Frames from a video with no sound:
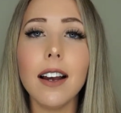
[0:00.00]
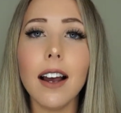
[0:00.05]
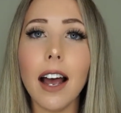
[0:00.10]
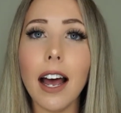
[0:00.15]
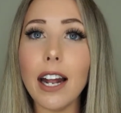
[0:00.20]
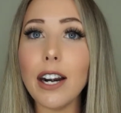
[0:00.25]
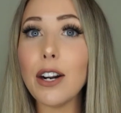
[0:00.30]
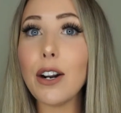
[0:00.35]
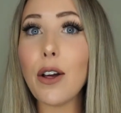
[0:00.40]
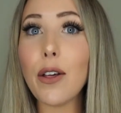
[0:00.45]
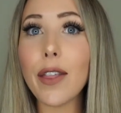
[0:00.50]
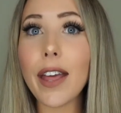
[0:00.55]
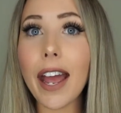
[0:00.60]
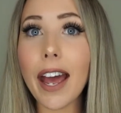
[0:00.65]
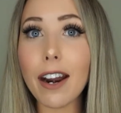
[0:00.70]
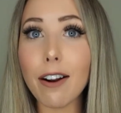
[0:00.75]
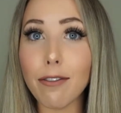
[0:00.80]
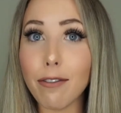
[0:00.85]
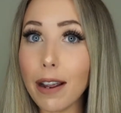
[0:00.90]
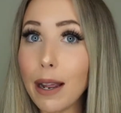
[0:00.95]
I don't know, they
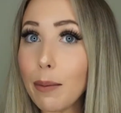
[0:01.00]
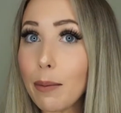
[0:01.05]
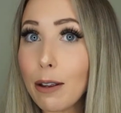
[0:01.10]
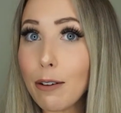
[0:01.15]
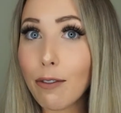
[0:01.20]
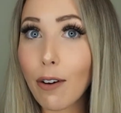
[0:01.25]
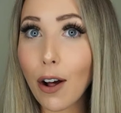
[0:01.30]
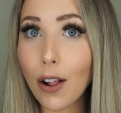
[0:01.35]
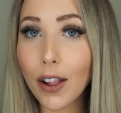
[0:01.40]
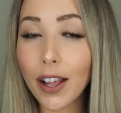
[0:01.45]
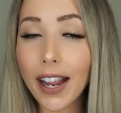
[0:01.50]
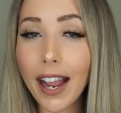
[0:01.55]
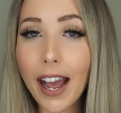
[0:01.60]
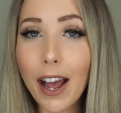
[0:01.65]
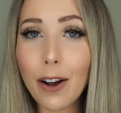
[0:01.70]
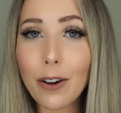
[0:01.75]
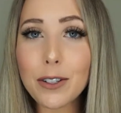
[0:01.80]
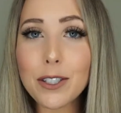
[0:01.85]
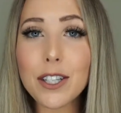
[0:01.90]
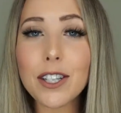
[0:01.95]
had a family falling
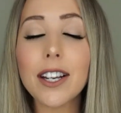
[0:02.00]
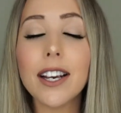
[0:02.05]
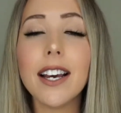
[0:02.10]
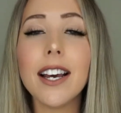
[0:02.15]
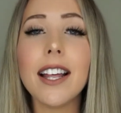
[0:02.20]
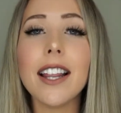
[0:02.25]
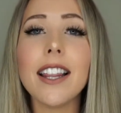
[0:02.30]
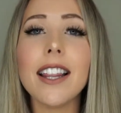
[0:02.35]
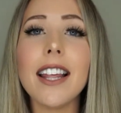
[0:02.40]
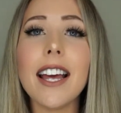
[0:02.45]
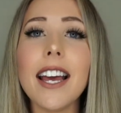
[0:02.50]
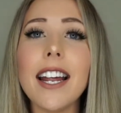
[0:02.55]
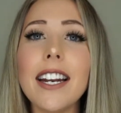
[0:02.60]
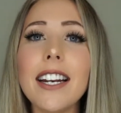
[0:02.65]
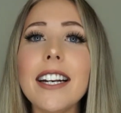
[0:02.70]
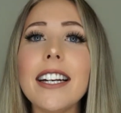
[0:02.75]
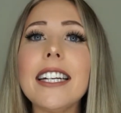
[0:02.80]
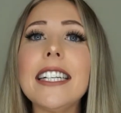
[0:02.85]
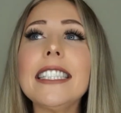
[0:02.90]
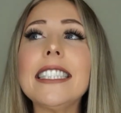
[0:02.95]
out,
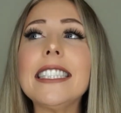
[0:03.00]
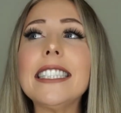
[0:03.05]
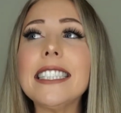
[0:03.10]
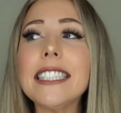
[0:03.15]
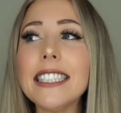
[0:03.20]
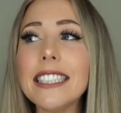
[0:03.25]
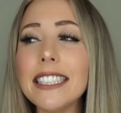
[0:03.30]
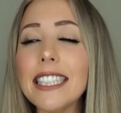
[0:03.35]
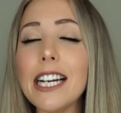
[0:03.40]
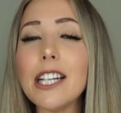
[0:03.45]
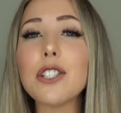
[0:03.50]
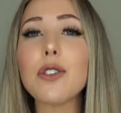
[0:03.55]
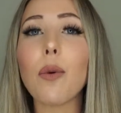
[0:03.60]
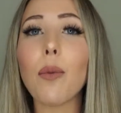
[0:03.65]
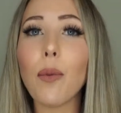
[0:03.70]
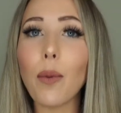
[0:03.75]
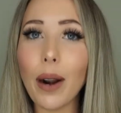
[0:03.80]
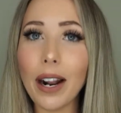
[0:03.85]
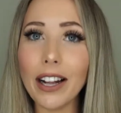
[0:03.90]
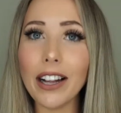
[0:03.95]
then it's
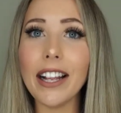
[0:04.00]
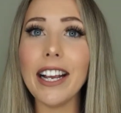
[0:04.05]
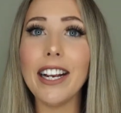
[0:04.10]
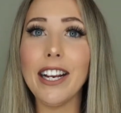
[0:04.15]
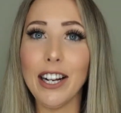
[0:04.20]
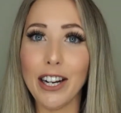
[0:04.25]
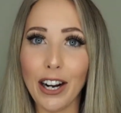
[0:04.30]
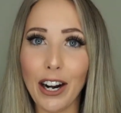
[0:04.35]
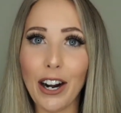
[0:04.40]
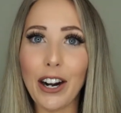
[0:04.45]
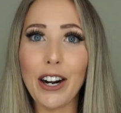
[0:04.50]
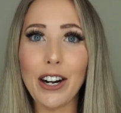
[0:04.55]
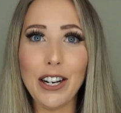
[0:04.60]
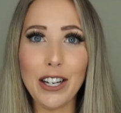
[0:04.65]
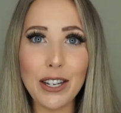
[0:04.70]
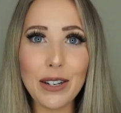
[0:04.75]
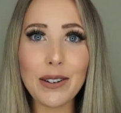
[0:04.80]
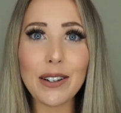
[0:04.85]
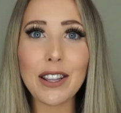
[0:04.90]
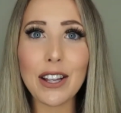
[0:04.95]
really gonna hurt
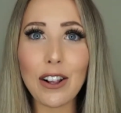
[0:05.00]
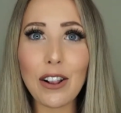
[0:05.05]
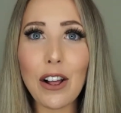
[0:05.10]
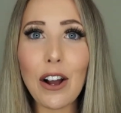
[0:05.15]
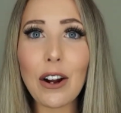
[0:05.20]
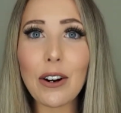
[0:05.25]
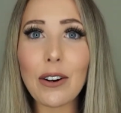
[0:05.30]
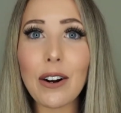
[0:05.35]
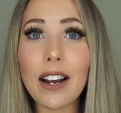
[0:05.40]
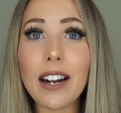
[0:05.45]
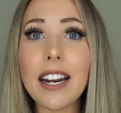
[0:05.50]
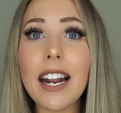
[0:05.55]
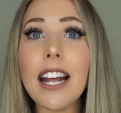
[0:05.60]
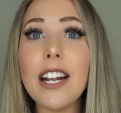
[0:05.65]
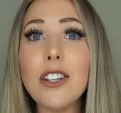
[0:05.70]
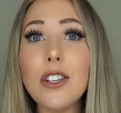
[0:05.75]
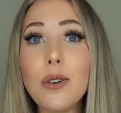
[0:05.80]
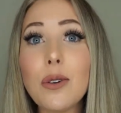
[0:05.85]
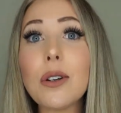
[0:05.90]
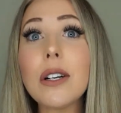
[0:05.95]
you in the long run
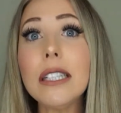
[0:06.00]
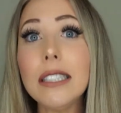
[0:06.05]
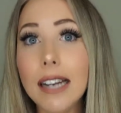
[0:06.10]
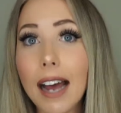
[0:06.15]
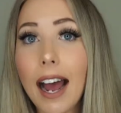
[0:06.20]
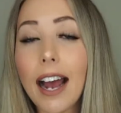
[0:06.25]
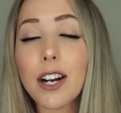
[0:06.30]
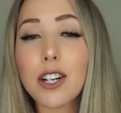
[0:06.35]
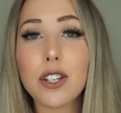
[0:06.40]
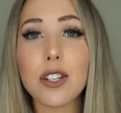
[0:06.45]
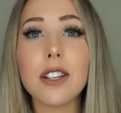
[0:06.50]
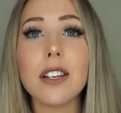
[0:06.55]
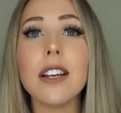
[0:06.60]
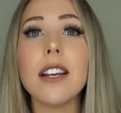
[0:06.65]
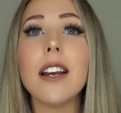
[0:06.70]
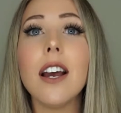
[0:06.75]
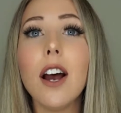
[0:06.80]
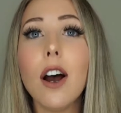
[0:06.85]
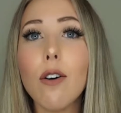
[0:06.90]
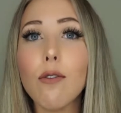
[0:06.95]
and you could
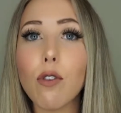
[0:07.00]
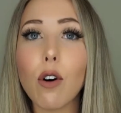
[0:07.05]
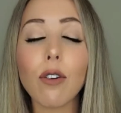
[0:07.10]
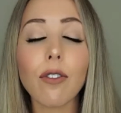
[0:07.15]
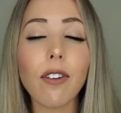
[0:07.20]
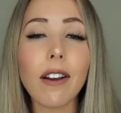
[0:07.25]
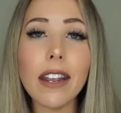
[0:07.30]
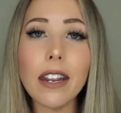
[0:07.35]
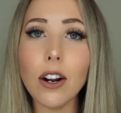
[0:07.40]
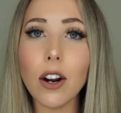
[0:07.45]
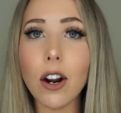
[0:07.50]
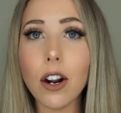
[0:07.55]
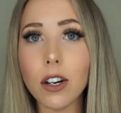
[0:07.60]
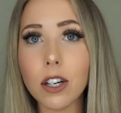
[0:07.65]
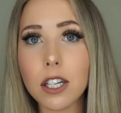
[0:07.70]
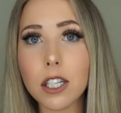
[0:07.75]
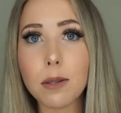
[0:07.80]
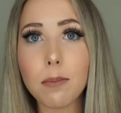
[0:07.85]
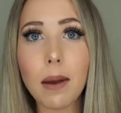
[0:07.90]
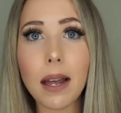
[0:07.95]
actually forfeit your
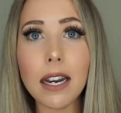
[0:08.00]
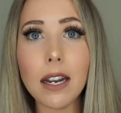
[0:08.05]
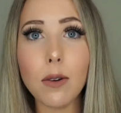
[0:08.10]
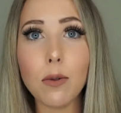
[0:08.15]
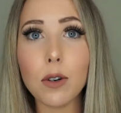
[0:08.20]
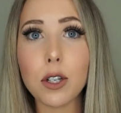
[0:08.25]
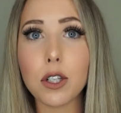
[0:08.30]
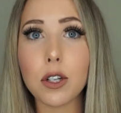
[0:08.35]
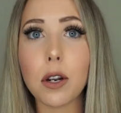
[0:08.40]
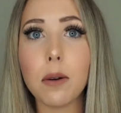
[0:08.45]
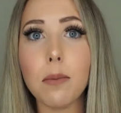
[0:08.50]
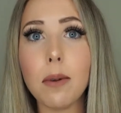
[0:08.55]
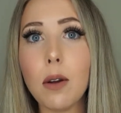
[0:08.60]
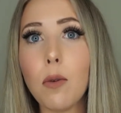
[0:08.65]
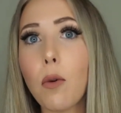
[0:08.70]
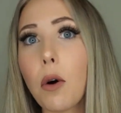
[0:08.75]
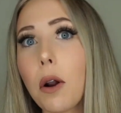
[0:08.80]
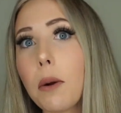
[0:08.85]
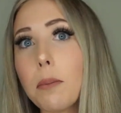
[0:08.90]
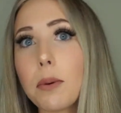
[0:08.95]
earnest money, which could be
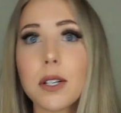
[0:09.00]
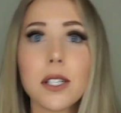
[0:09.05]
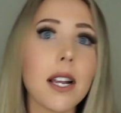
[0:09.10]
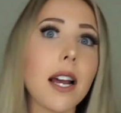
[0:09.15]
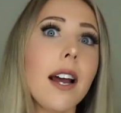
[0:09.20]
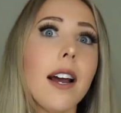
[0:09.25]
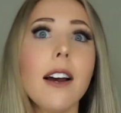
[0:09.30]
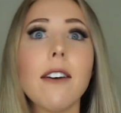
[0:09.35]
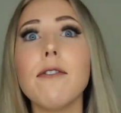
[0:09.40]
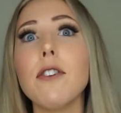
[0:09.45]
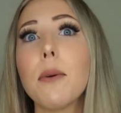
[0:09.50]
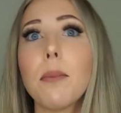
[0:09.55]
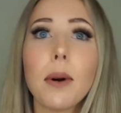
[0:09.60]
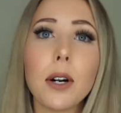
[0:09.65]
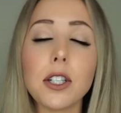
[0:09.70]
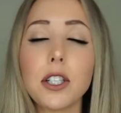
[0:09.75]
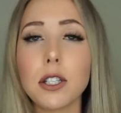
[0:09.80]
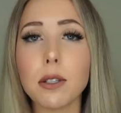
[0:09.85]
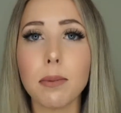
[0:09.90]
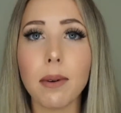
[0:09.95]
1% of your
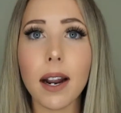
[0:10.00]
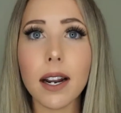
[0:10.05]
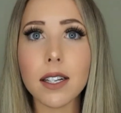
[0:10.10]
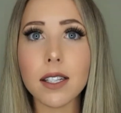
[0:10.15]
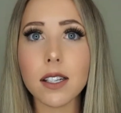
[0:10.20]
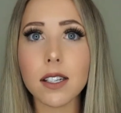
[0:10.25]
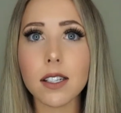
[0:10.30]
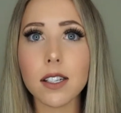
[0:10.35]
purchase price.